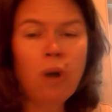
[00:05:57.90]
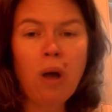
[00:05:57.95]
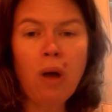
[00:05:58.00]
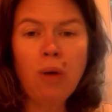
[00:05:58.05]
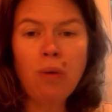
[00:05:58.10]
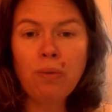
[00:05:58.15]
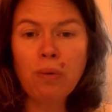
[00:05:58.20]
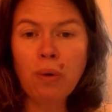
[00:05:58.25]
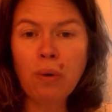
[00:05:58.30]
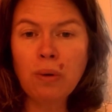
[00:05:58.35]
a
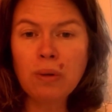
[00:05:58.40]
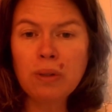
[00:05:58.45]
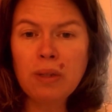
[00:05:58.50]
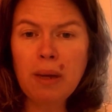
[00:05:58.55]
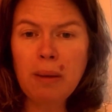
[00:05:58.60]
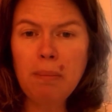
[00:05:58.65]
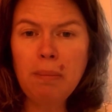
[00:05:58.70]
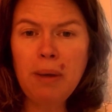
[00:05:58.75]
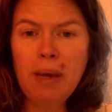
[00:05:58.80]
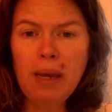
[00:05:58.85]
rolled
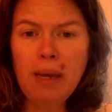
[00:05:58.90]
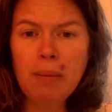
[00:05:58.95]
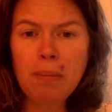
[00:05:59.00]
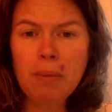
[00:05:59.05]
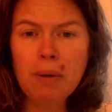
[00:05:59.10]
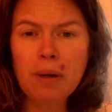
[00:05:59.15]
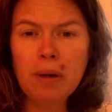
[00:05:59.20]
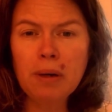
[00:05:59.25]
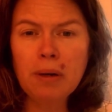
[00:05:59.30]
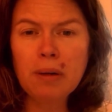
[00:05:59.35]
up
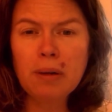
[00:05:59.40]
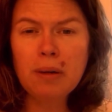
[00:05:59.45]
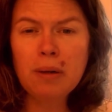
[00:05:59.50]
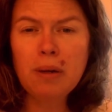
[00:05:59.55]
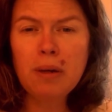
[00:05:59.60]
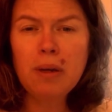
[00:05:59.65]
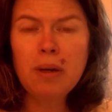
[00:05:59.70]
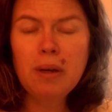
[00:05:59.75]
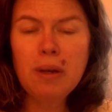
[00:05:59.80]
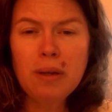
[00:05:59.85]
paper.
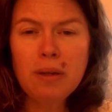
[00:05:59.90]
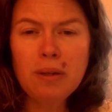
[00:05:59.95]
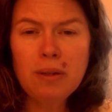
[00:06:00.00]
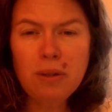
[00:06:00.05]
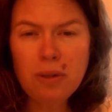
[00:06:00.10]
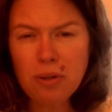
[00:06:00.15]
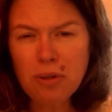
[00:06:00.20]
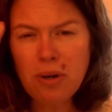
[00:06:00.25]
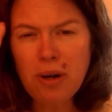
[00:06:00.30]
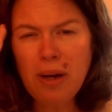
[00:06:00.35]

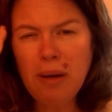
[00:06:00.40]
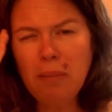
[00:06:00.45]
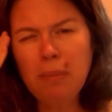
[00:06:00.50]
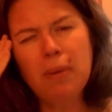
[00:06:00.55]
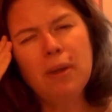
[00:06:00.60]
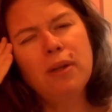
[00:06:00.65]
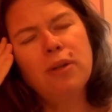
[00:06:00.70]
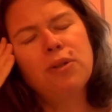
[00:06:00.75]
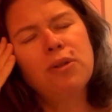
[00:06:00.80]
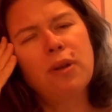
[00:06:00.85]
So try and
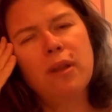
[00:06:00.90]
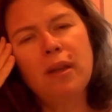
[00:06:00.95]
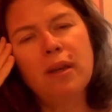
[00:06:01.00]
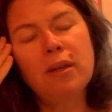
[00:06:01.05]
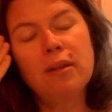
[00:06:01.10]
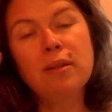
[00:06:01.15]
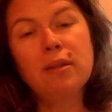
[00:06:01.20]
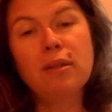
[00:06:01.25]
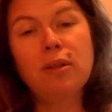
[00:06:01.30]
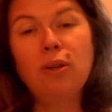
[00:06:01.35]
picture
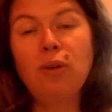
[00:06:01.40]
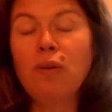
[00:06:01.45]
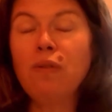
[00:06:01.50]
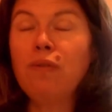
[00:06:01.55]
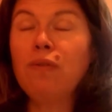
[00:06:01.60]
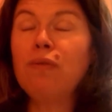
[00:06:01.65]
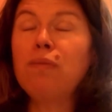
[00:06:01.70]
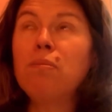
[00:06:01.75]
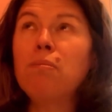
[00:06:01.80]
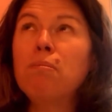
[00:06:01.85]
this.
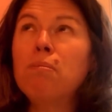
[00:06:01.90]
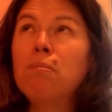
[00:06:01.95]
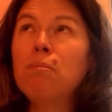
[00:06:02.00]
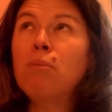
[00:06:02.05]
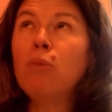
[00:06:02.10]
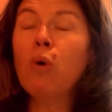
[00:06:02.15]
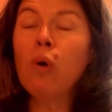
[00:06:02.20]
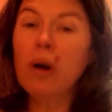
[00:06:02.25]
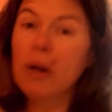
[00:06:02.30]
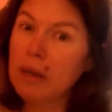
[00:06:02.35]
You've
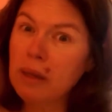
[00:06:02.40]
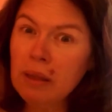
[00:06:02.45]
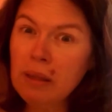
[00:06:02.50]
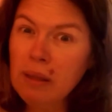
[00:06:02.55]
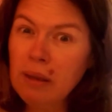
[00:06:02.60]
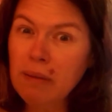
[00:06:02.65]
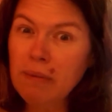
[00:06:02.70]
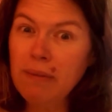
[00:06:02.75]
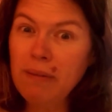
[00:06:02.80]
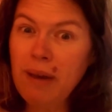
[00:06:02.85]
Morgan
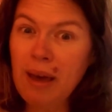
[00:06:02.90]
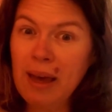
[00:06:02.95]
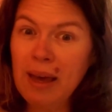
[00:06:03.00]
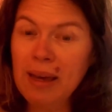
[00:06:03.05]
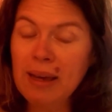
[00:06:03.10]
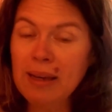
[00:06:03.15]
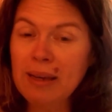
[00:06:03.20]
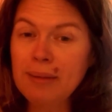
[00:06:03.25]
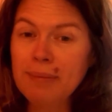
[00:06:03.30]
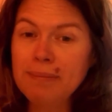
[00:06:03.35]
Le
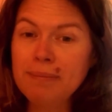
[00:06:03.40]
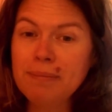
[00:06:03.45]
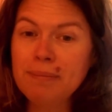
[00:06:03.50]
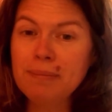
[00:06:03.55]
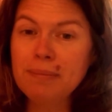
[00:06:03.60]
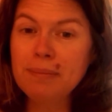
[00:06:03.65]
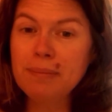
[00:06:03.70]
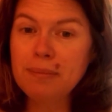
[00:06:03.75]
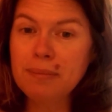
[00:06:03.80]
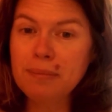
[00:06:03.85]
Fay
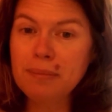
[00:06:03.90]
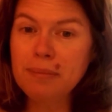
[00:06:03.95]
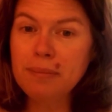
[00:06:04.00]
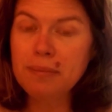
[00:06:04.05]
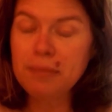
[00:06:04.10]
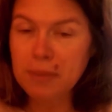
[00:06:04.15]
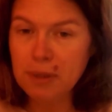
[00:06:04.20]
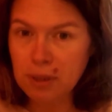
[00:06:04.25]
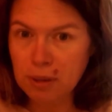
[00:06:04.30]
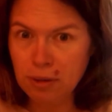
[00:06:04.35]

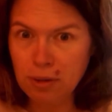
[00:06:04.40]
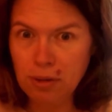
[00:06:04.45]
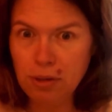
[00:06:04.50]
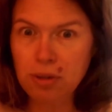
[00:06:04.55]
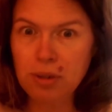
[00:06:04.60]
in the